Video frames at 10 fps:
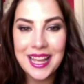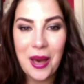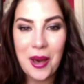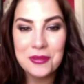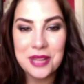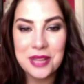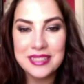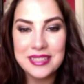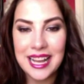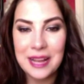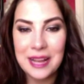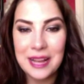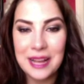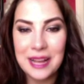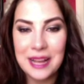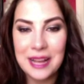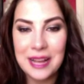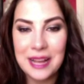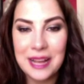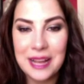Oh, no, yeah, if you
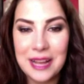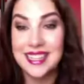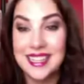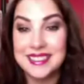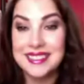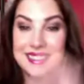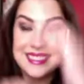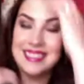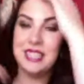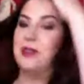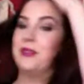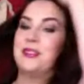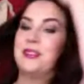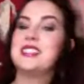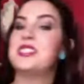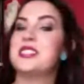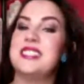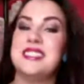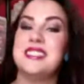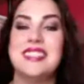just tuned in, you know, this is just,
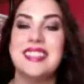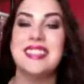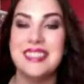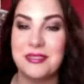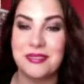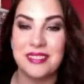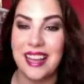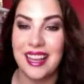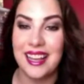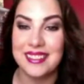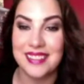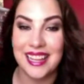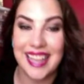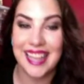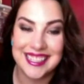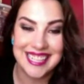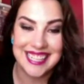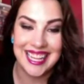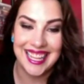like I said,